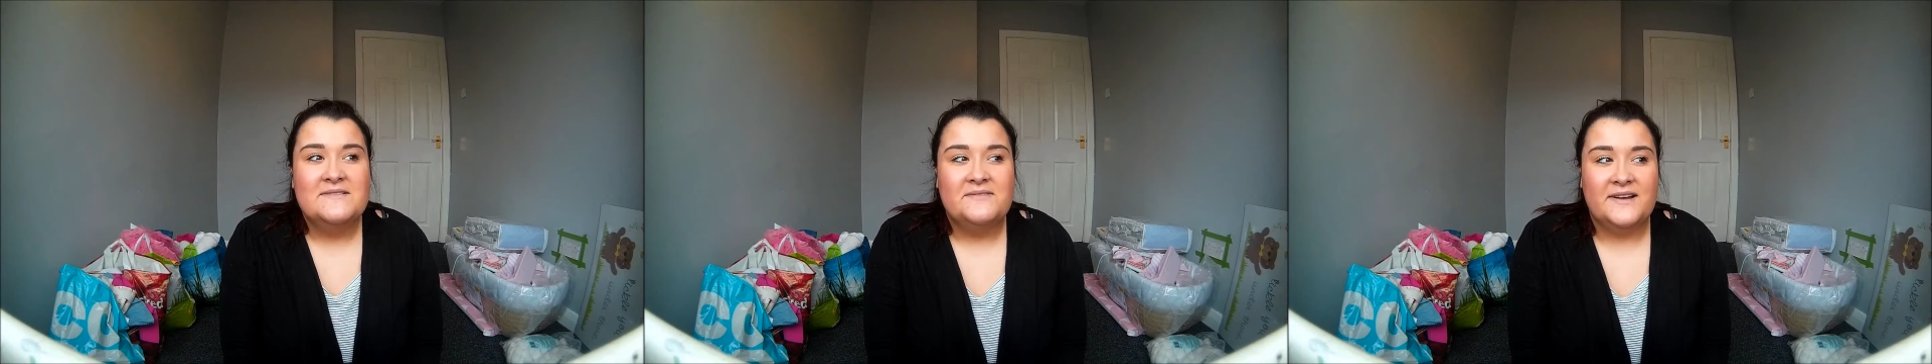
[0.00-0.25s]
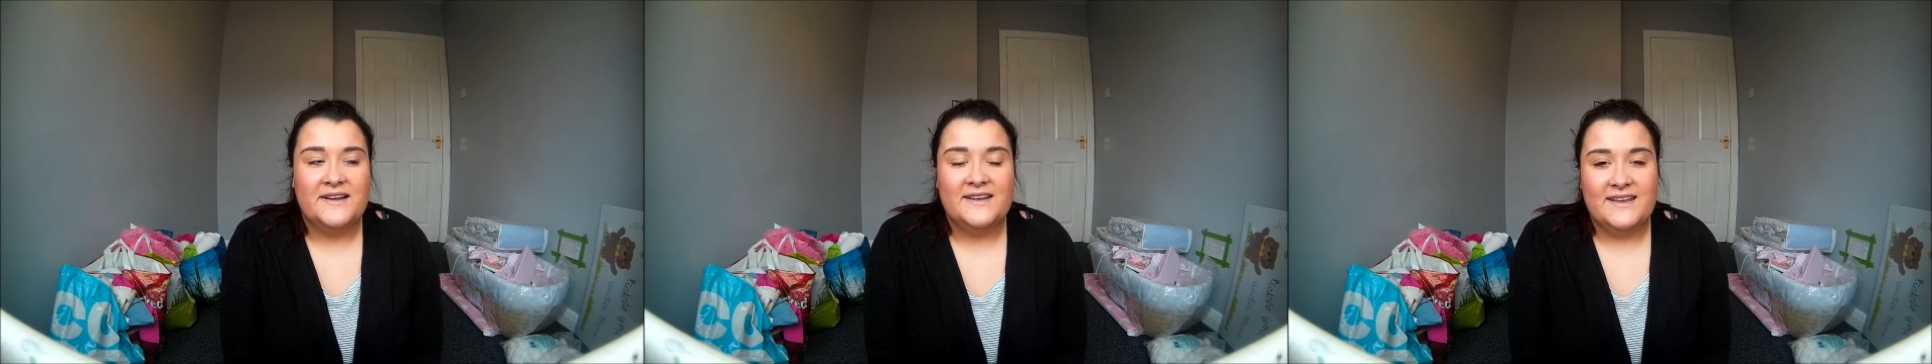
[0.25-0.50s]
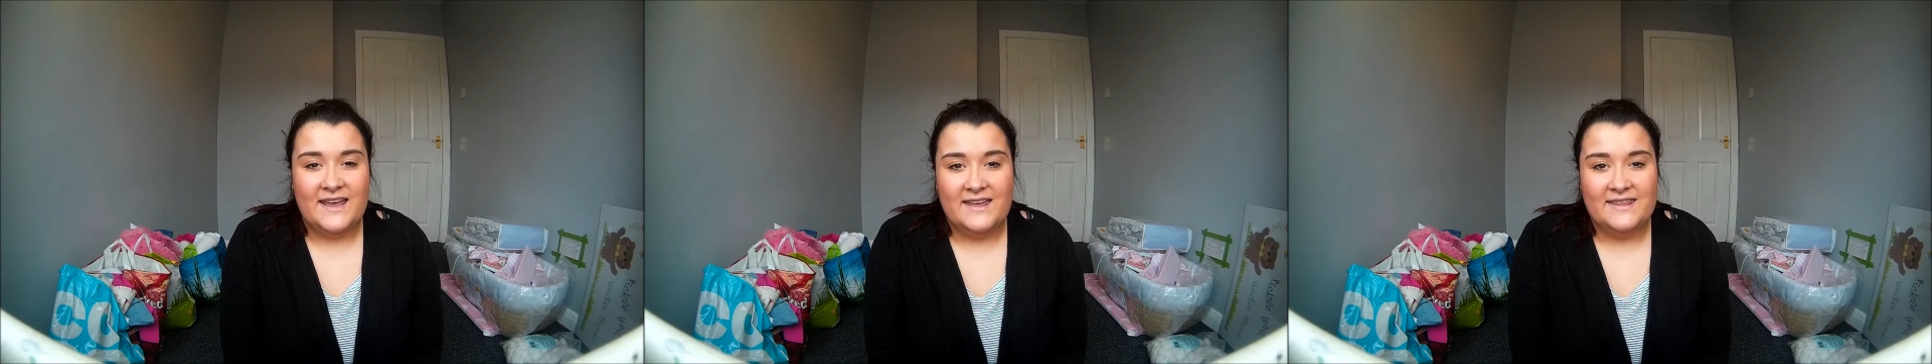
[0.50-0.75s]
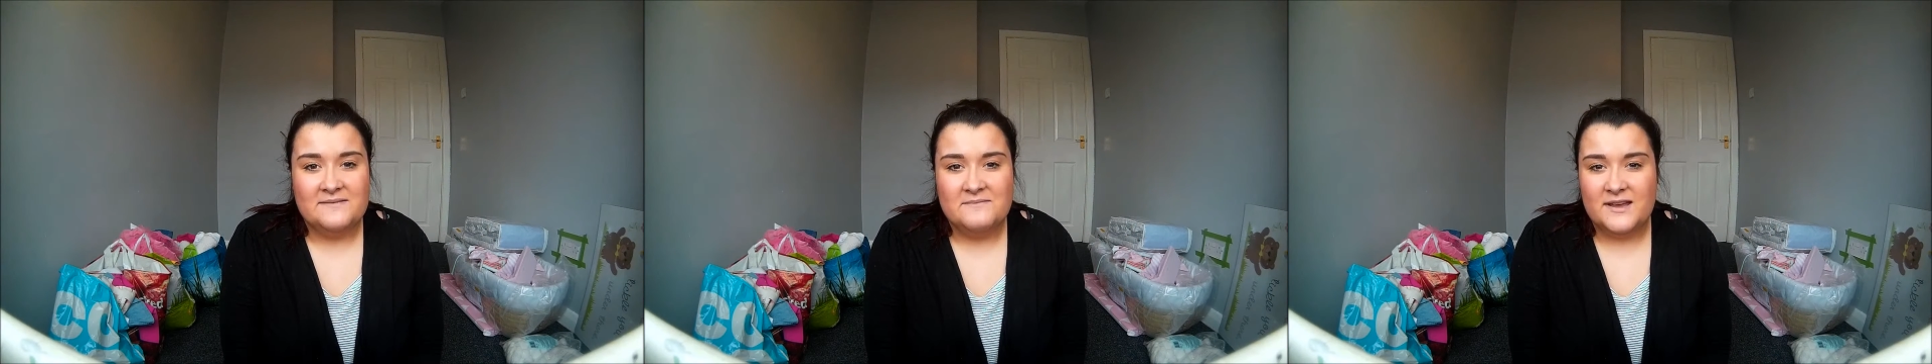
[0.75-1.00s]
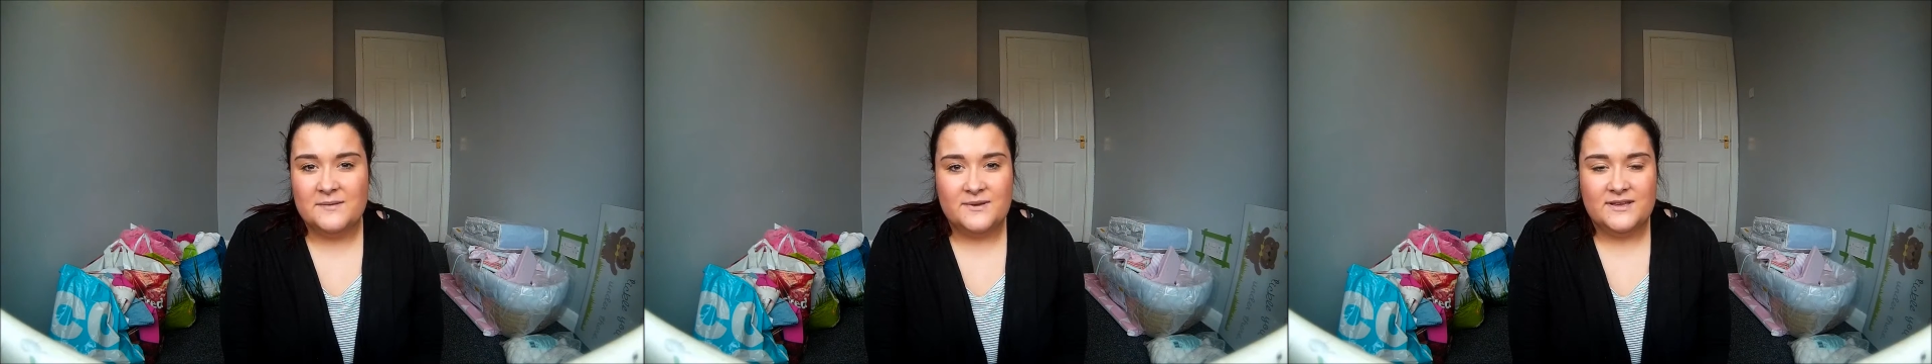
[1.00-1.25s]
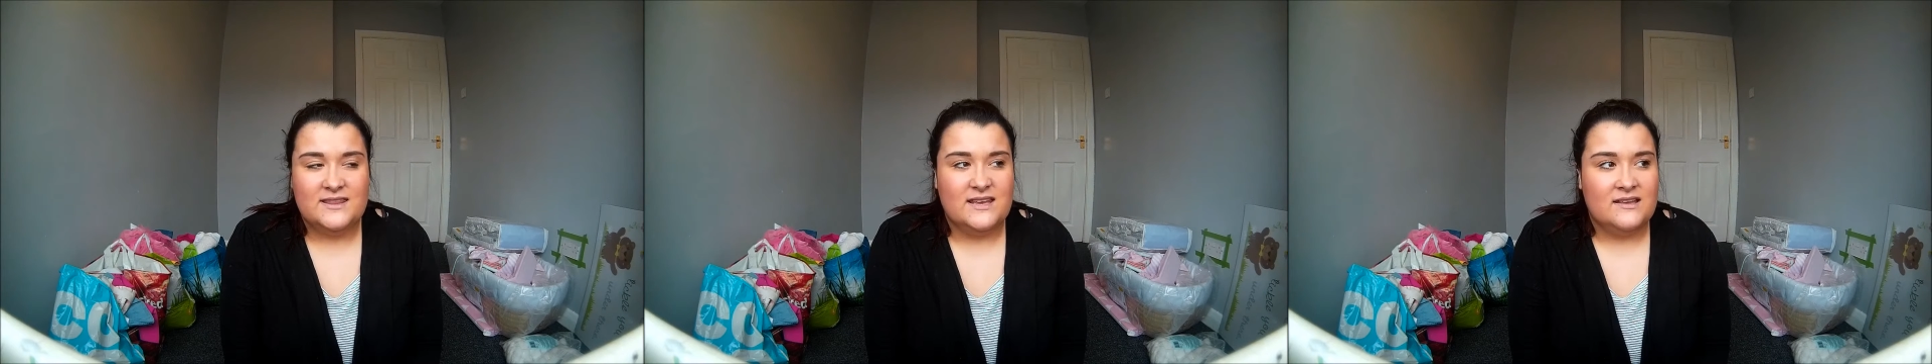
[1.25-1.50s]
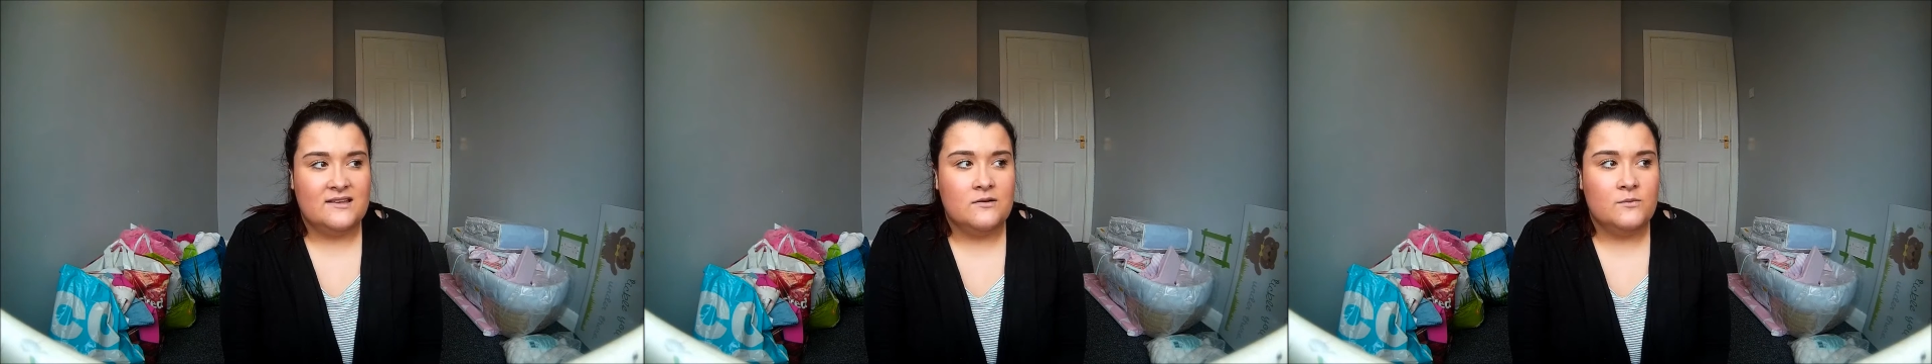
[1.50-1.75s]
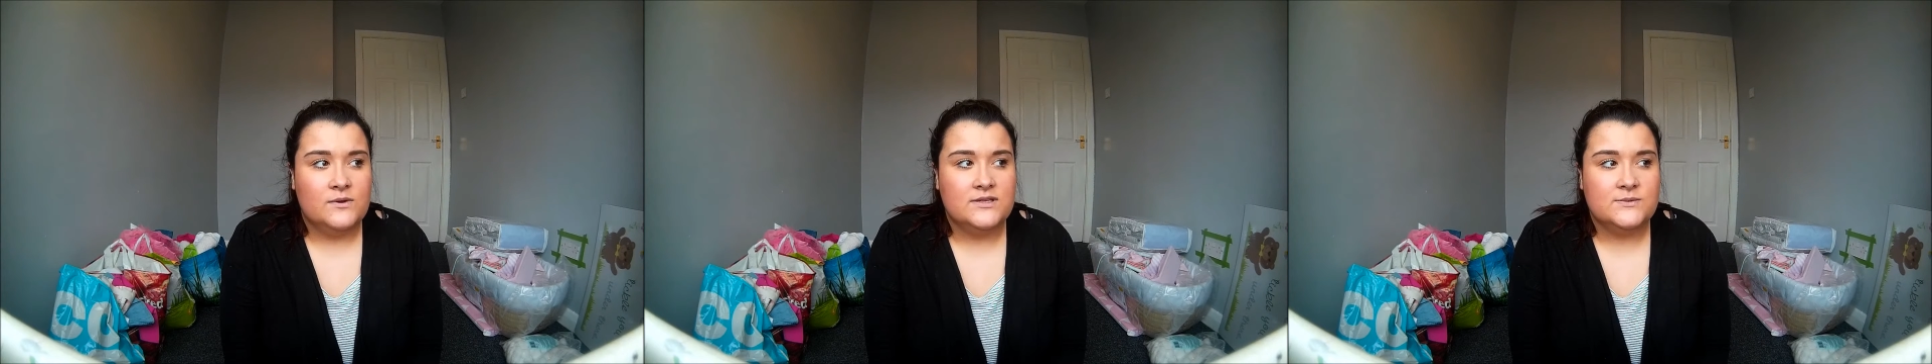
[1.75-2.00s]
But yeah, that might be a thing.
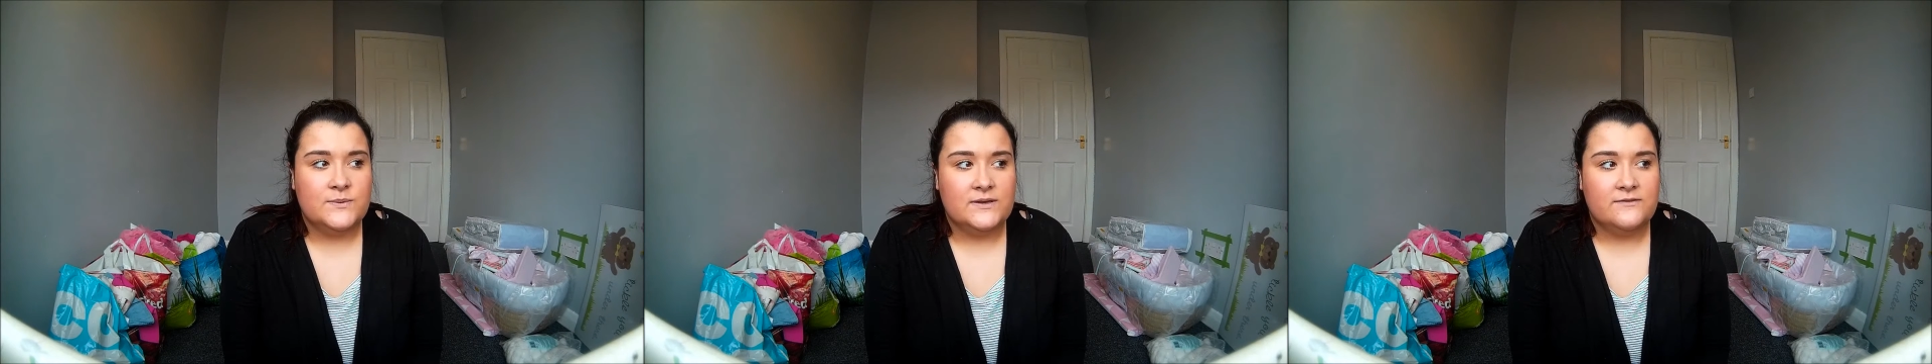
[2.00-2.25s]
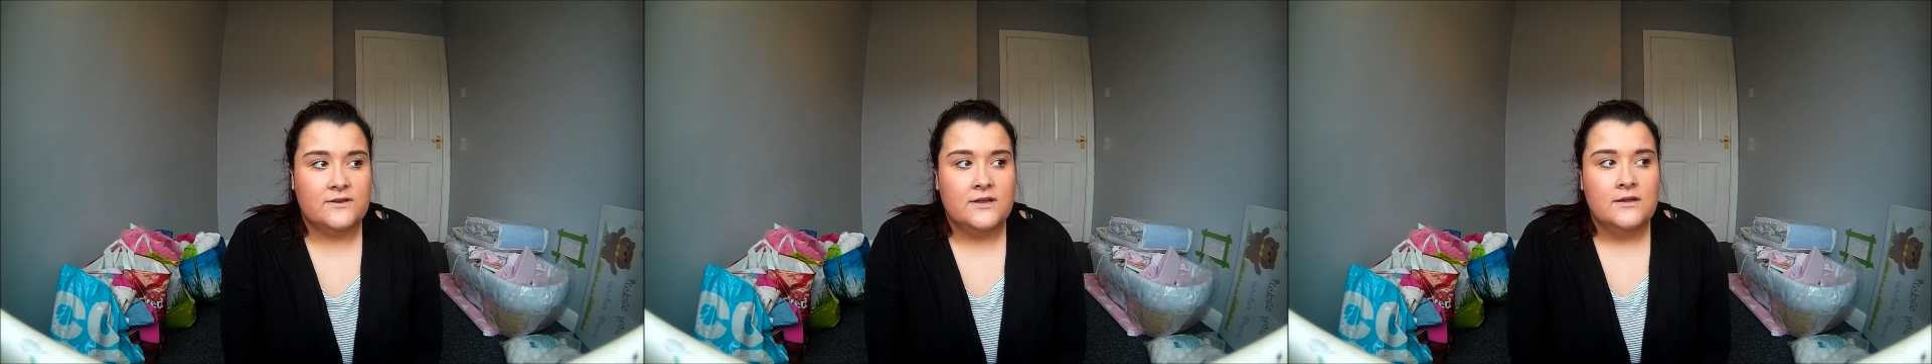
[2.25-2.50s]
Once we've